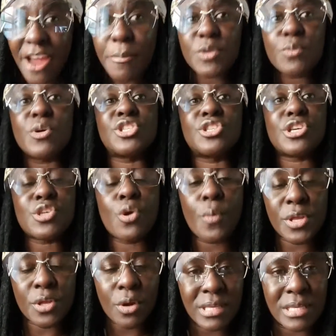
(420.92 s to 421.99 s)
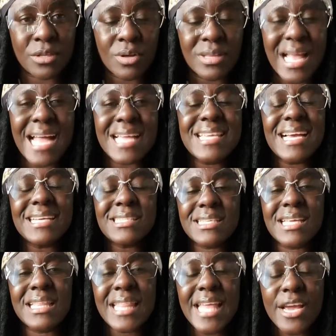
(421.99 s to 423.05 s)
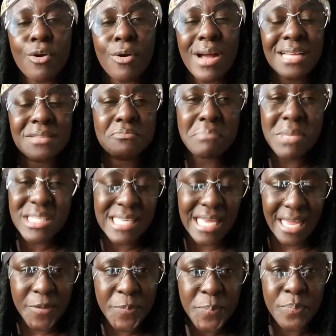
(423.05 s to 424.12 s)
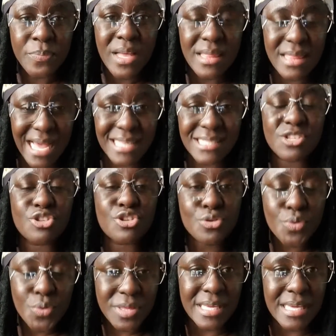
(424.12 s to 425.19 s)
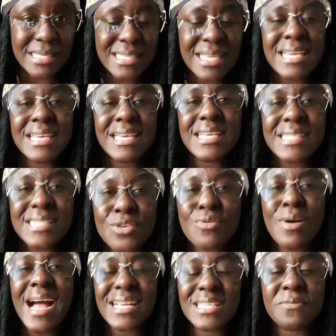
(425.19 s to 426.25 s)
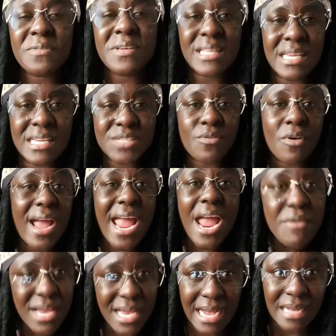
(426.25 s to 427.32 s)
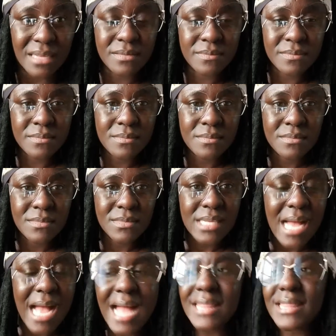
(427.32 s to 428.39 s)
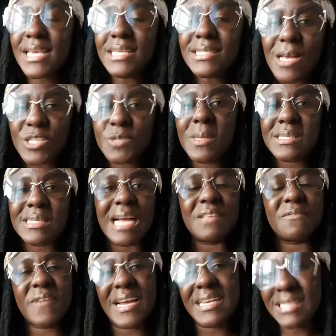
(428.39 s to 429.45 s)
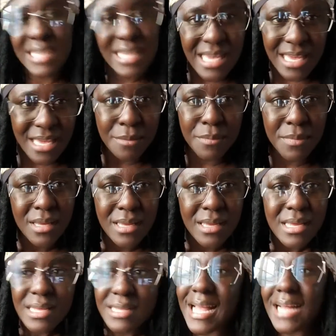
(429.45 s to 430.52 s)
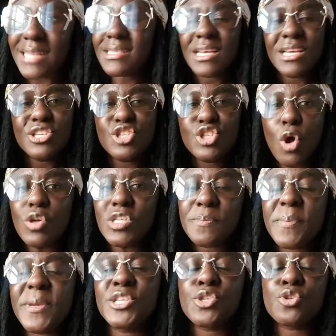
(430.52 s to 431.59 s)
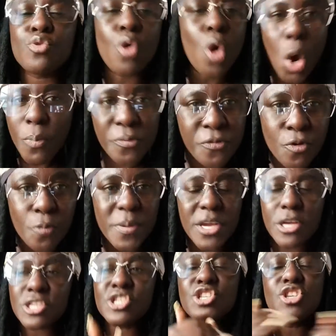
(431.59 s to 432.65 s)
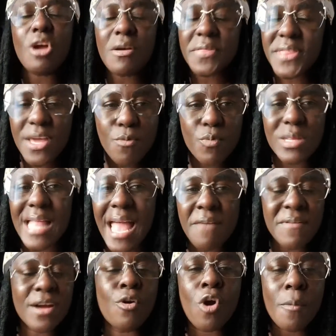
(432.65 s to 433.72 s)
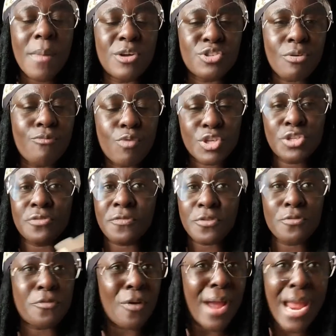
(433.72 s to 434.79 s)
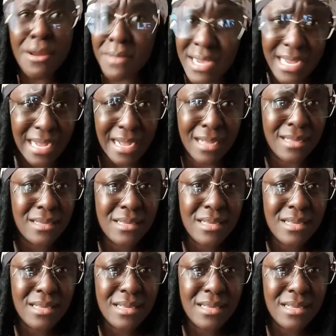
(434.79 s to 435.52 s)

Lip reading: Everybody was just going on and on. And yesterday, Laycon admitted that the truth is he still has feelings for Erica. And these housemates are advising him that don't be too hopeful, because nothing will ever come out of what you feel for Erica.